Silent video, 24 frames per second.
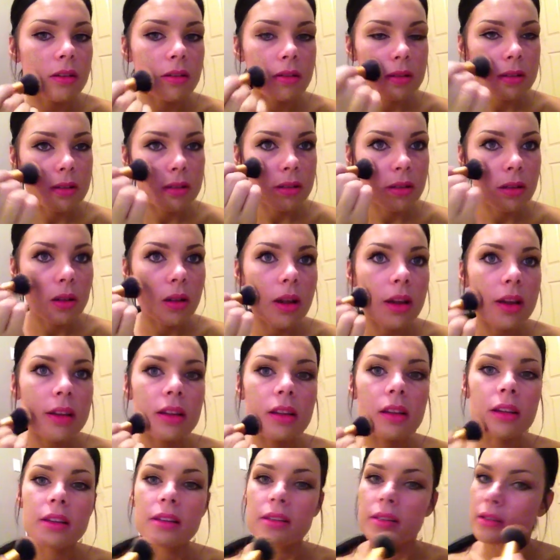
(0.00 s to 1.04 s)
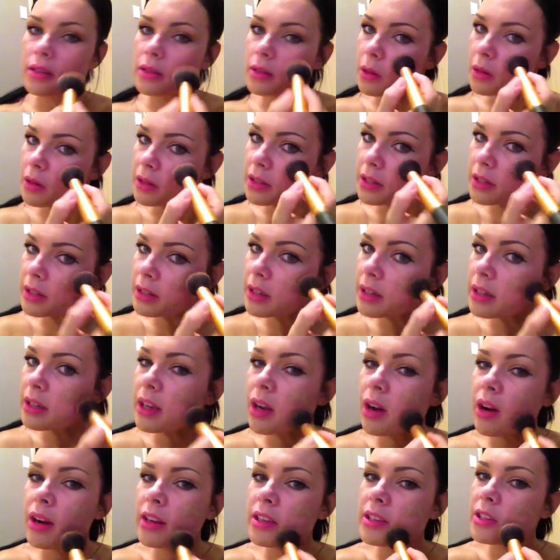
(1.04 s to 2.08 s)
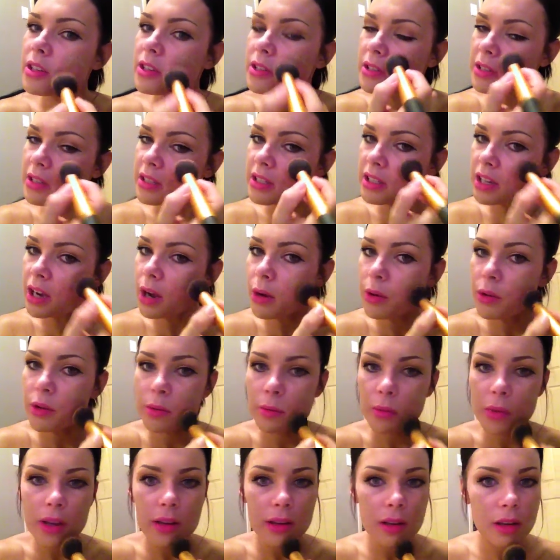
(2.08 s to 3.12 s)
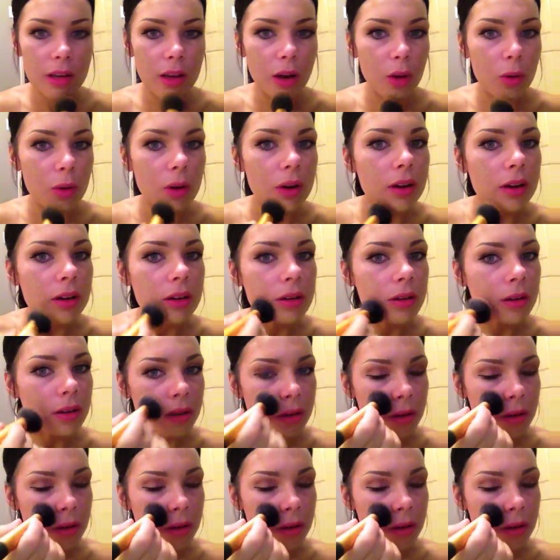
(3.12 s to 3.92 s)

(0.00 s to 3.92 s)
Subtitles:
slightly dot it. Now I usually start with my lower